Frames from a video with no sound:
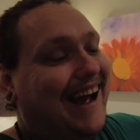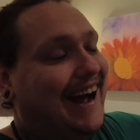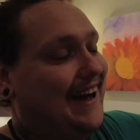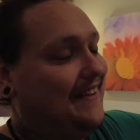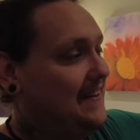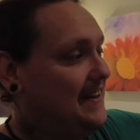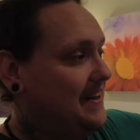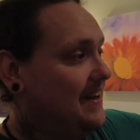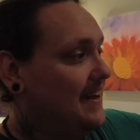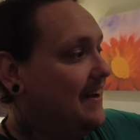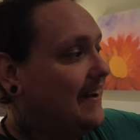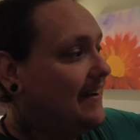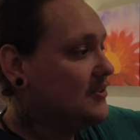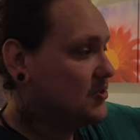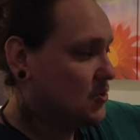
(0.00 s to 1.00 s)
And
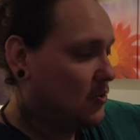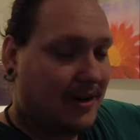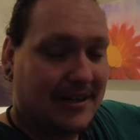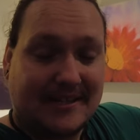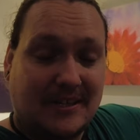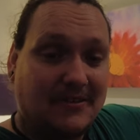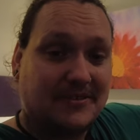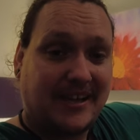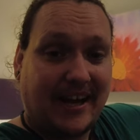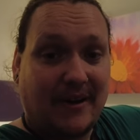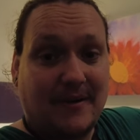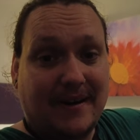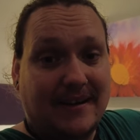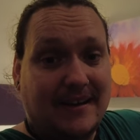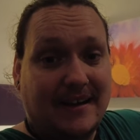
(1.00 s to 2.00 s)
then sort ourselves
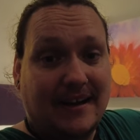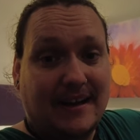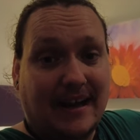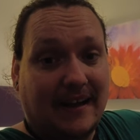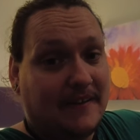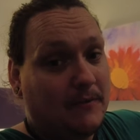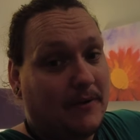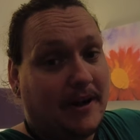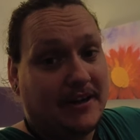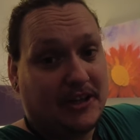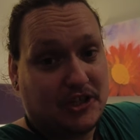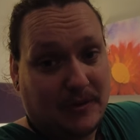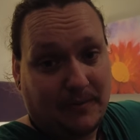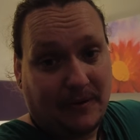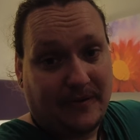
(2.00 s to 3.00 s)
out, and then we're gonna
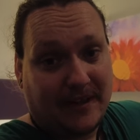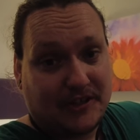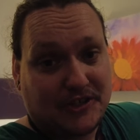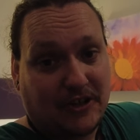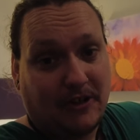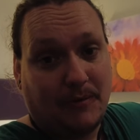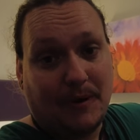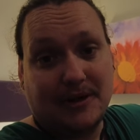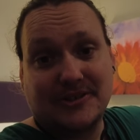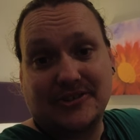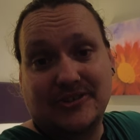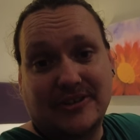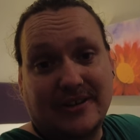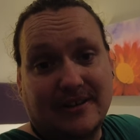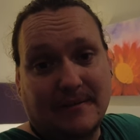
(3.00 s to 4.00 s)
jump on that shuttle
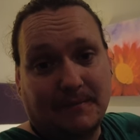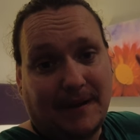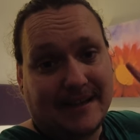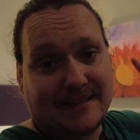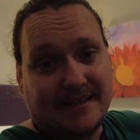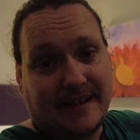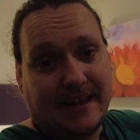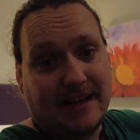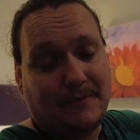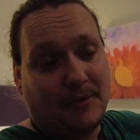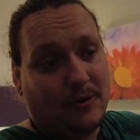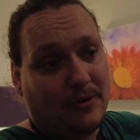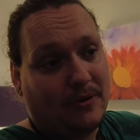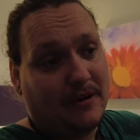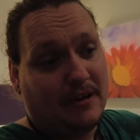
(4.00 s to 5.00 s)
bus back to the
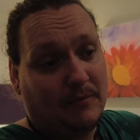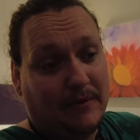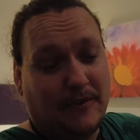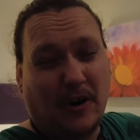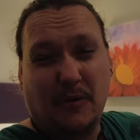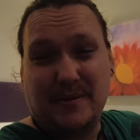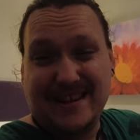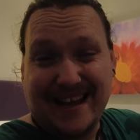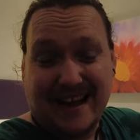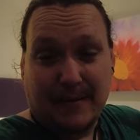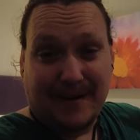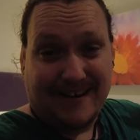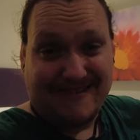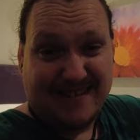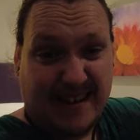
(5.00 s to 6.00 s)
airport, and we've got to be there
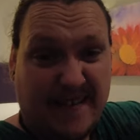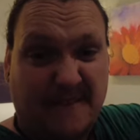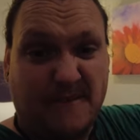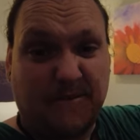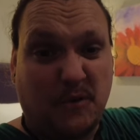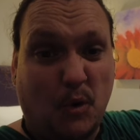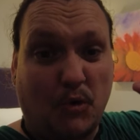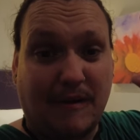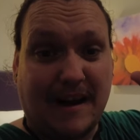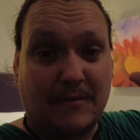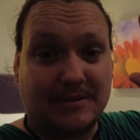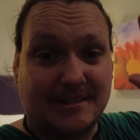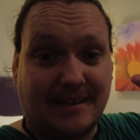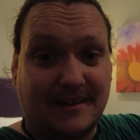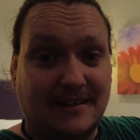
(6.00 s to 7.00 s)
apparently 4
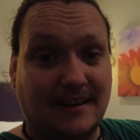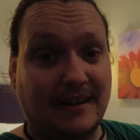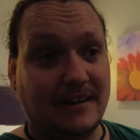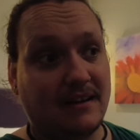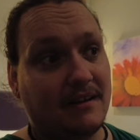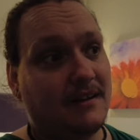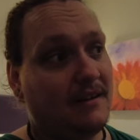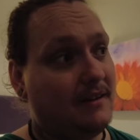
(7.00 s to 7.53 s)
hours early